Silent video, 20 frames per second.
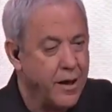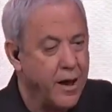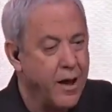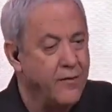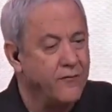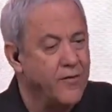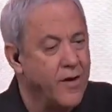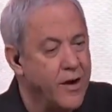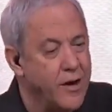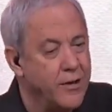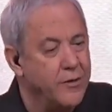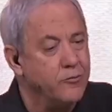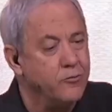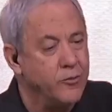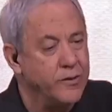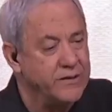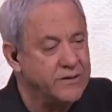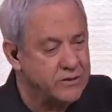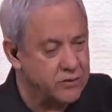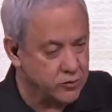of
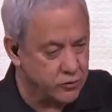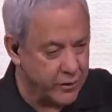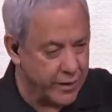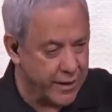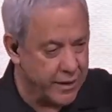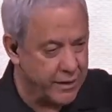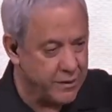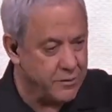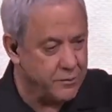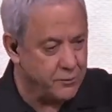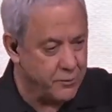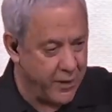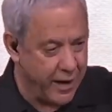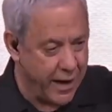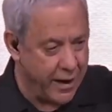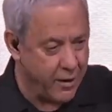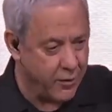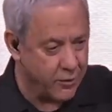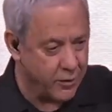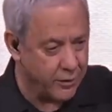unrestrained
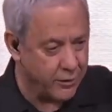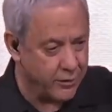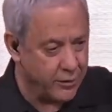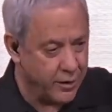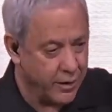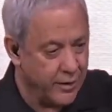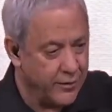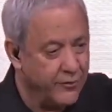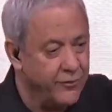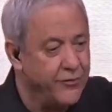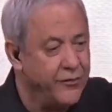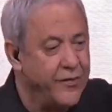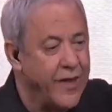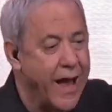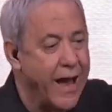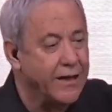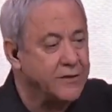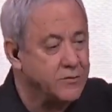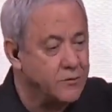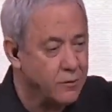power.
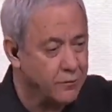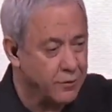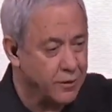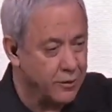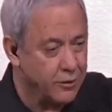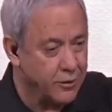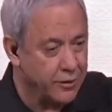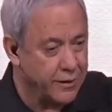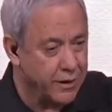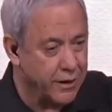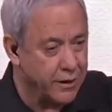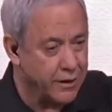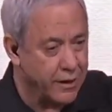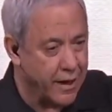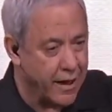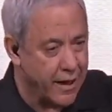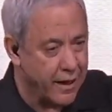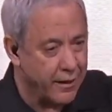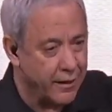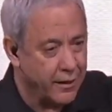That's what we're looking
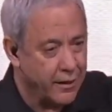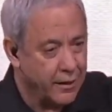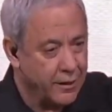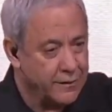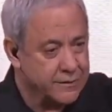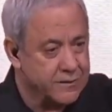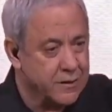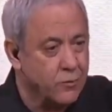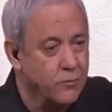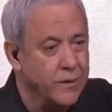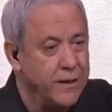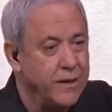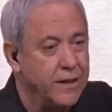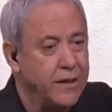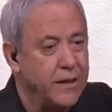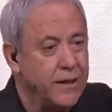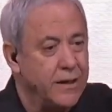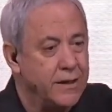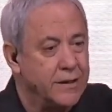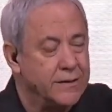at. So we
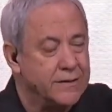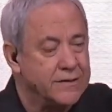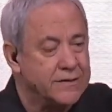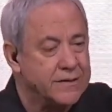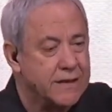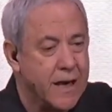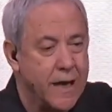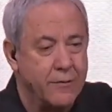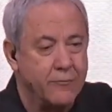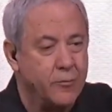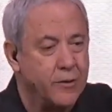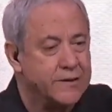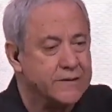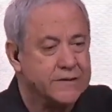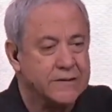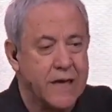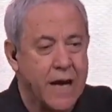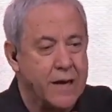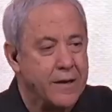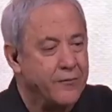need to decide which
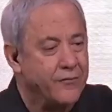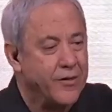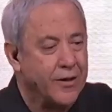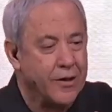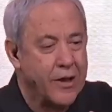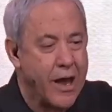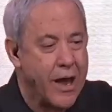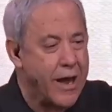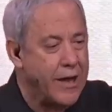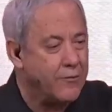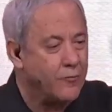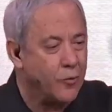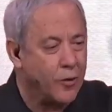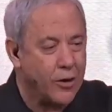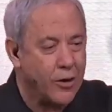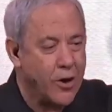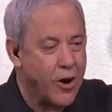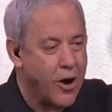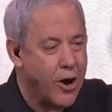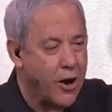side of the line
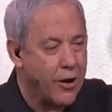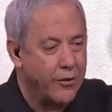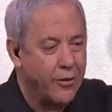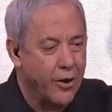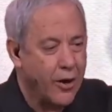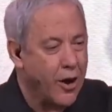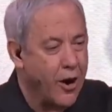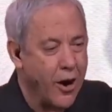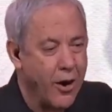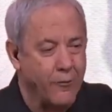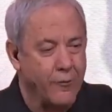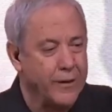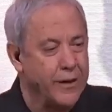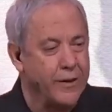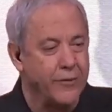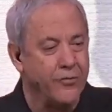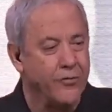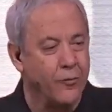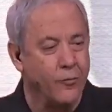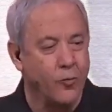we're on. Are we
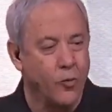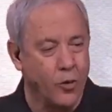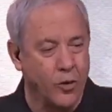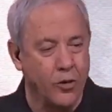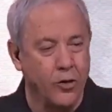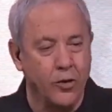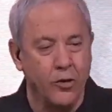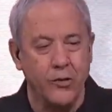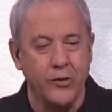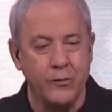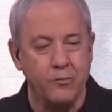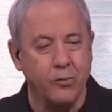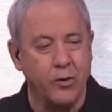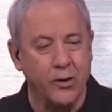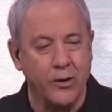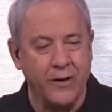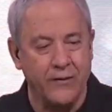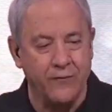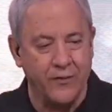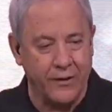in the world and
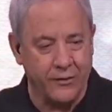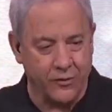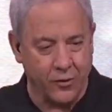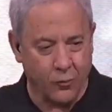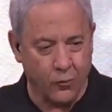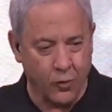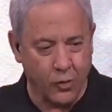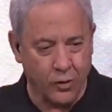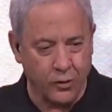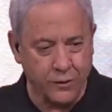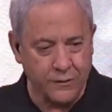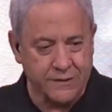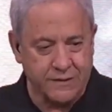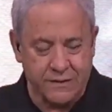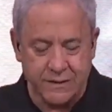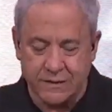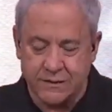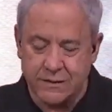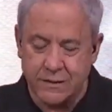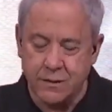believing the world
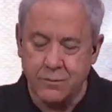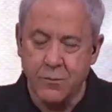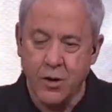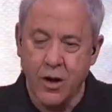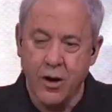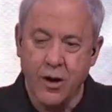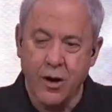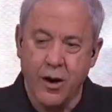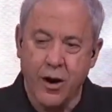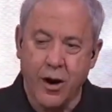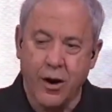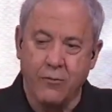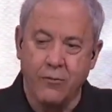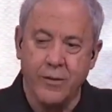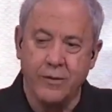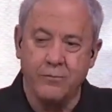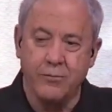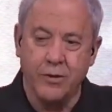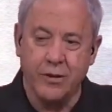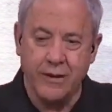system? Are
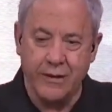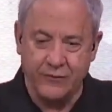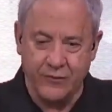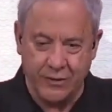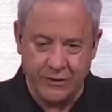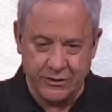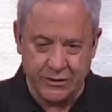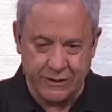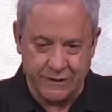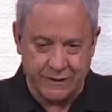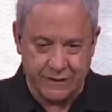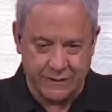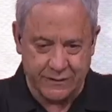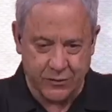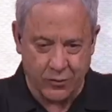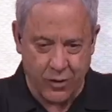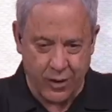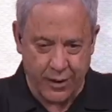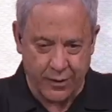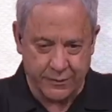we believing Jesus
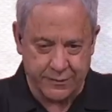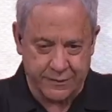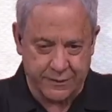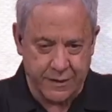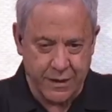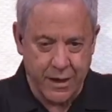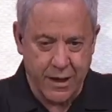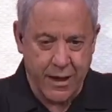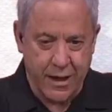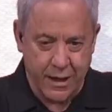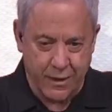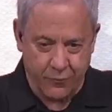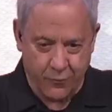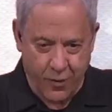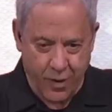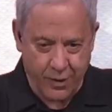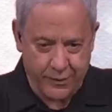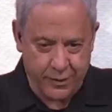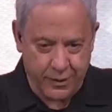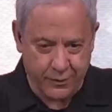Christ and
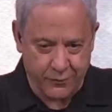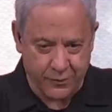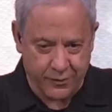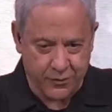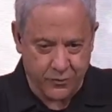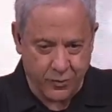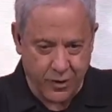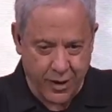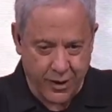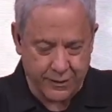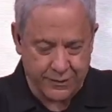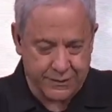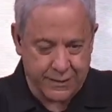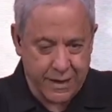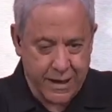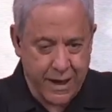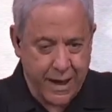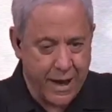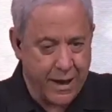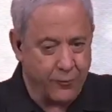walking with Christ?
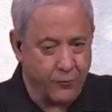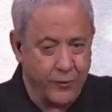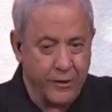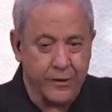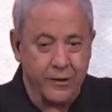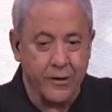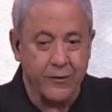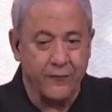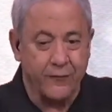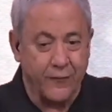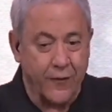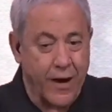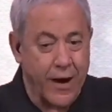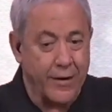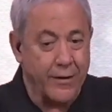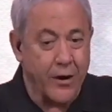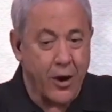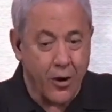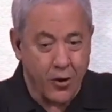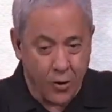And we're going to
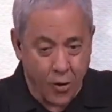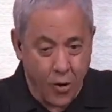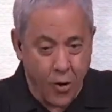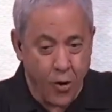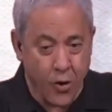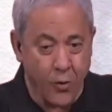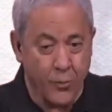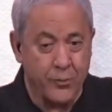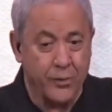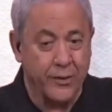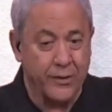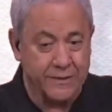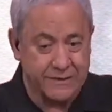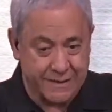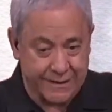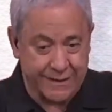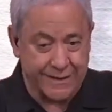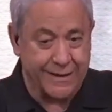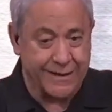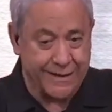find our hope
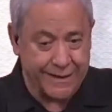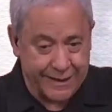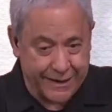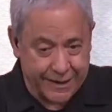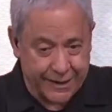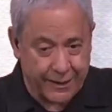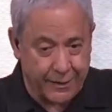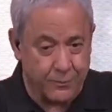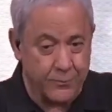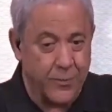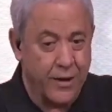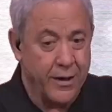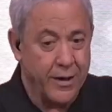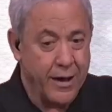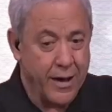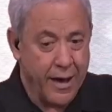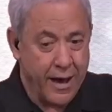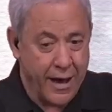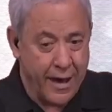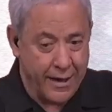is in Him
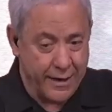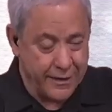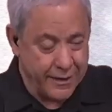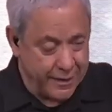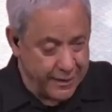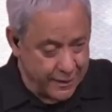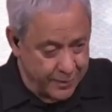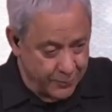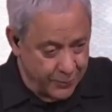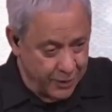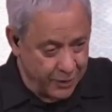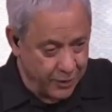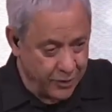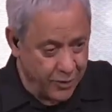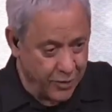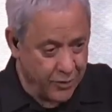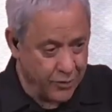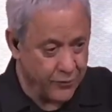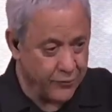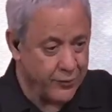and Him
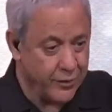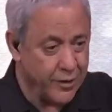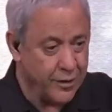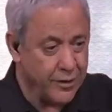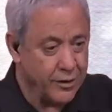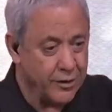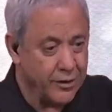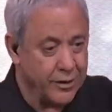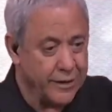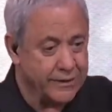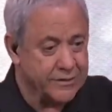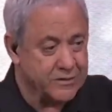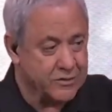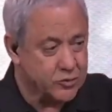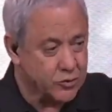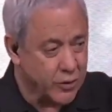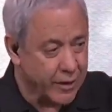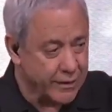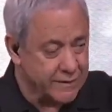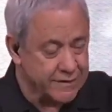alone. Let's
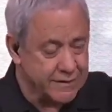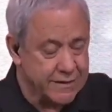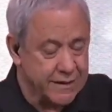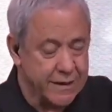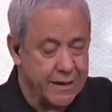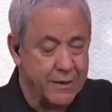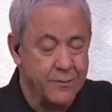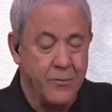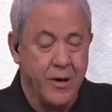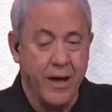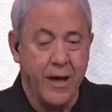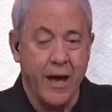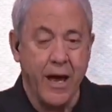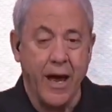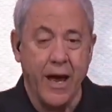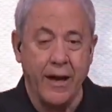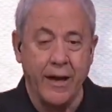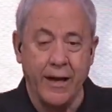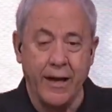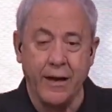trust Him.
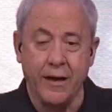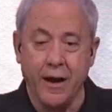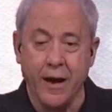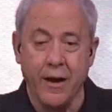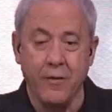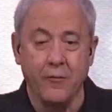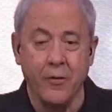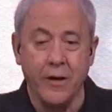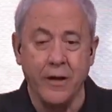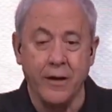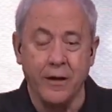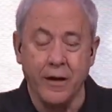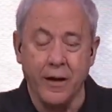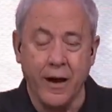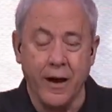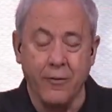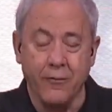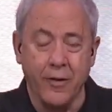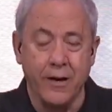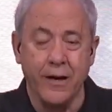And then I want
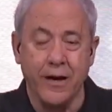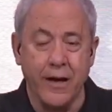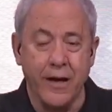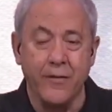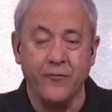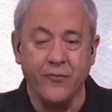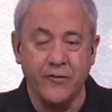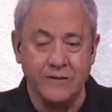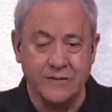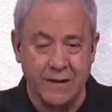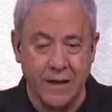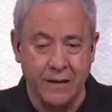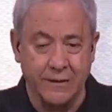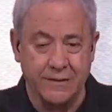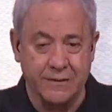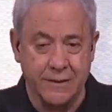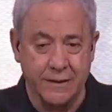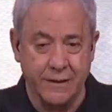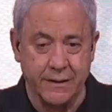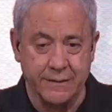to
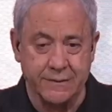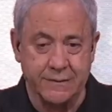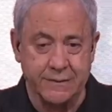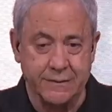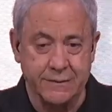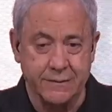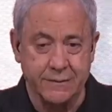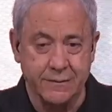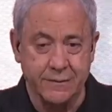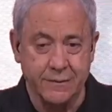emphasize this.